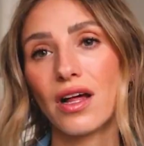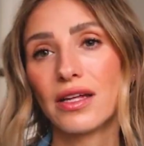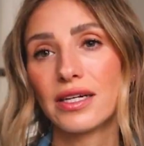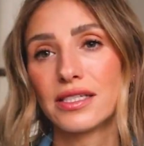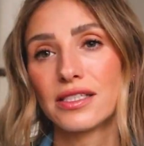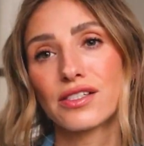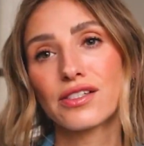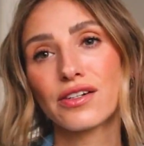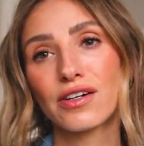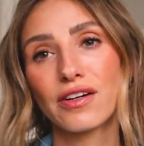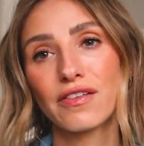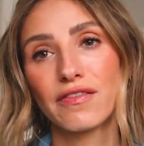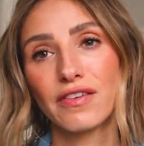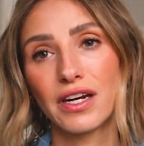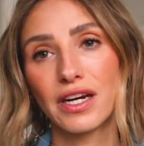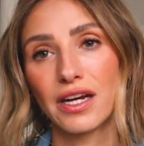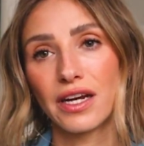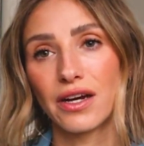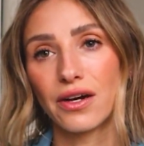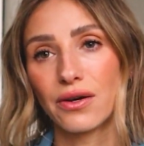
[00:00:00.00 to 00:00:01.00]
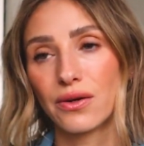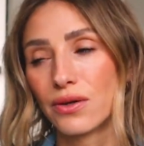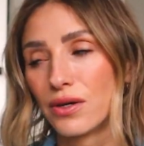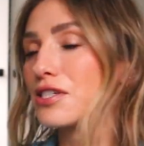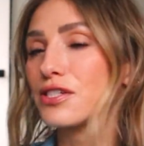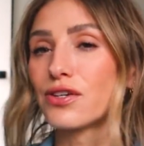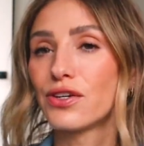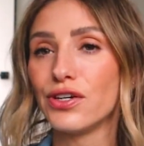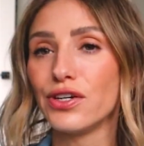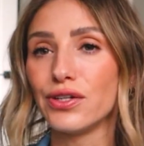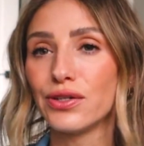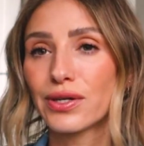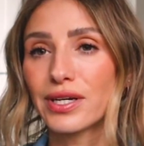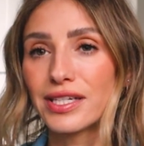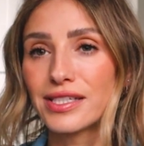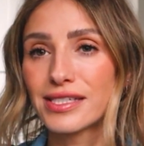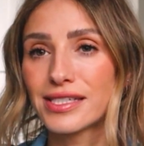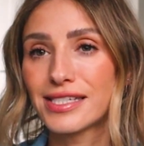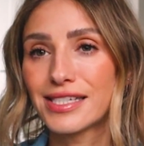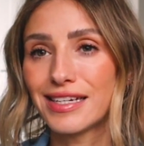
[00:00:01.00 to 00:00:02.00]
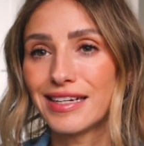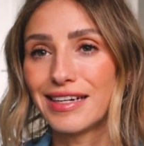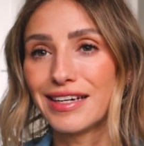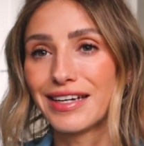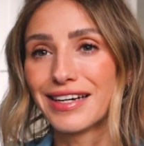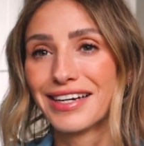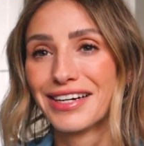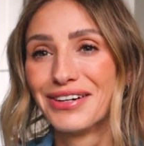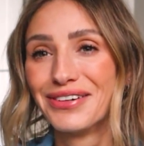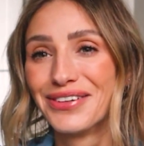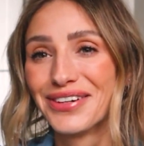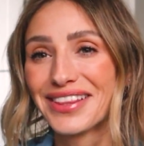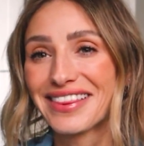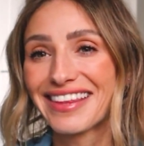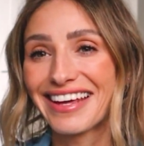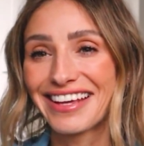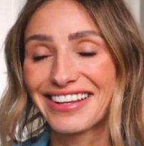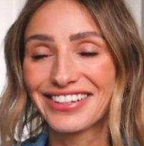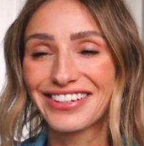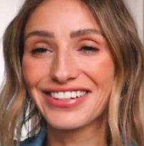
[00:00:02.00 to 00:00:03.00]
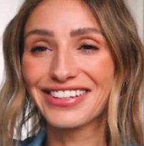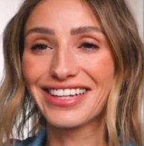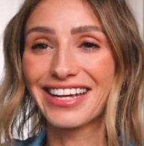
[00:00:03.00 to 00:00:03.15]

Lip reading: I'll insert a video so you can see what they look